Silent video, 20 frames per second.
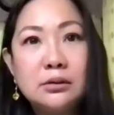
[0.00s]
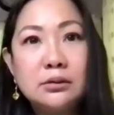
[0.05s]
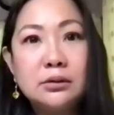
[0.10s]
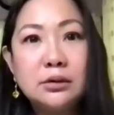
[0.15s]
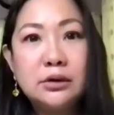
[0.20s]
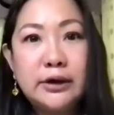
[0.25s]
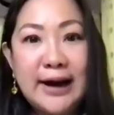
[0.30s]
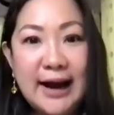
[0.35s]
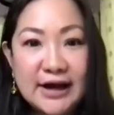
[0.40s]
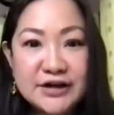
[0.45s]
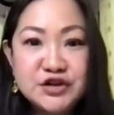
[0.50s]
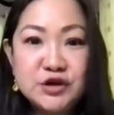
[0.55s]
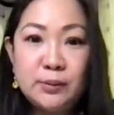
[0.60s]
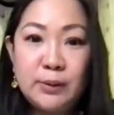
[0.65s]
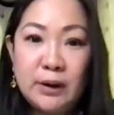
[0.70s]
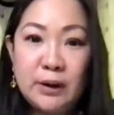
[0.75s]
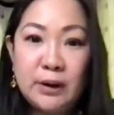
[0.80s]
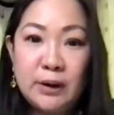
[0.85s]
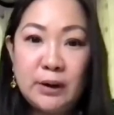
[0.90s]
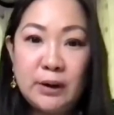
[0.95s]
There has to be
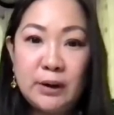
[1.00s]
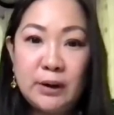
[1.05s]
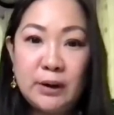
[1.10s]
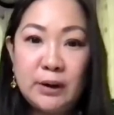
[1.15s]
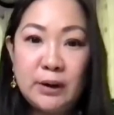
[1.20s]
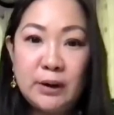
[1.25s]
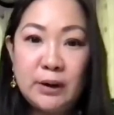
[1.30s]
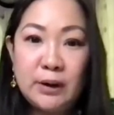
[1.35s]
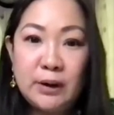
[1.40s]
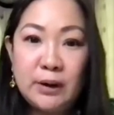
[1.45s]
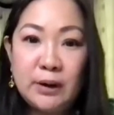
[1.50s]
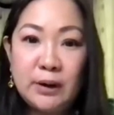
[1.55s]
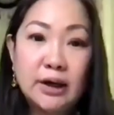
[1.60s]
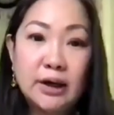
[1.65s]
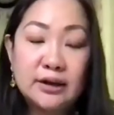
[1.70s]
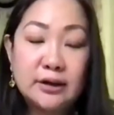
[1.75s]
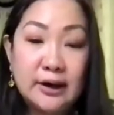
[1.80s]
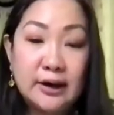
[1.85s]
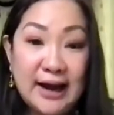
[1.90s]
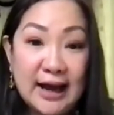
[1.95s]
a
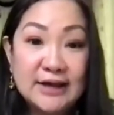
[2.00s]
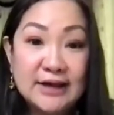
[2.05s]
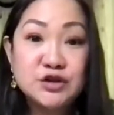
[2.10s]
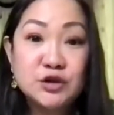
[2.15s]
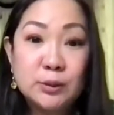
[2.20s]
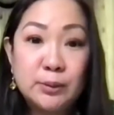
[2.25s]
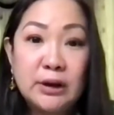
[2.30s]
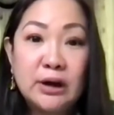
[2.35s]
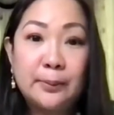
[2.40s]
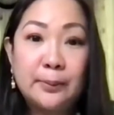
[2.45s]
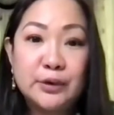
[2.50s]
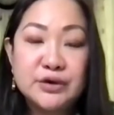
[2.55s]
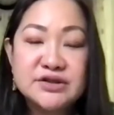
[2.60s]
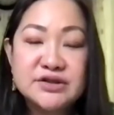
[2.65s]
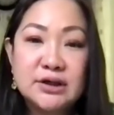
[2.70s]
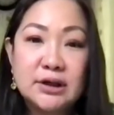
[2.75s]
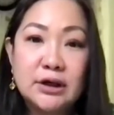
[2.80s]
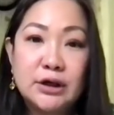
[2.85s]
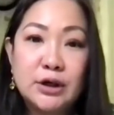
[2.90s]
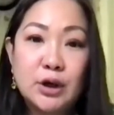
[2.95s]
procedure. There has to be a
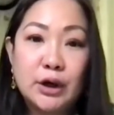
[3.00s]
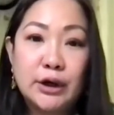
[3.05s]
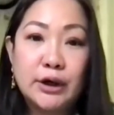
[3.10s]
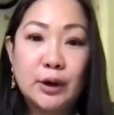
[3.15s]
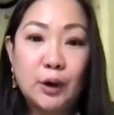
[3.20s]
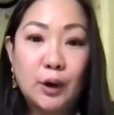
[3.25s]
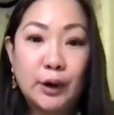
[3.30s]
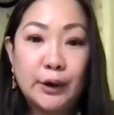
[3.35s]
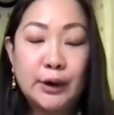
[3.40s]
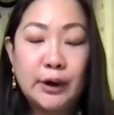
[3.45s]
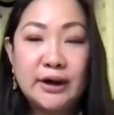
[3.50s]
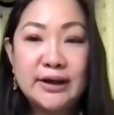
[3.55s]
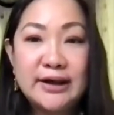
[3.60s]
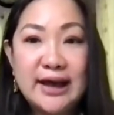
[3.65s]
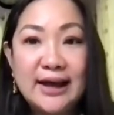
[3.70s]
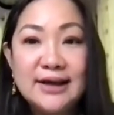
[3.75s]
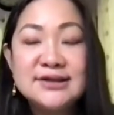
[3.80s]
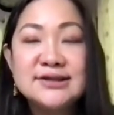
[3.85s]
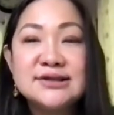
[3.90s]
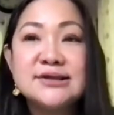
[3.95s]
procedure, Your Honor,
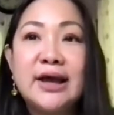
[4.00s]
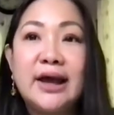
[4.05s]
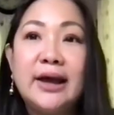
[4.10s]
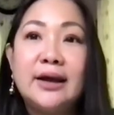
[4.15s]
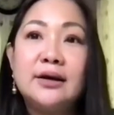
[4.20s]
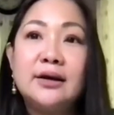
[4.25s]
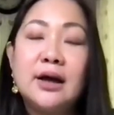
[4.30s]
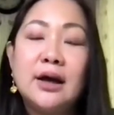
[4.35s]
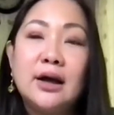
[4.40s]
yes. And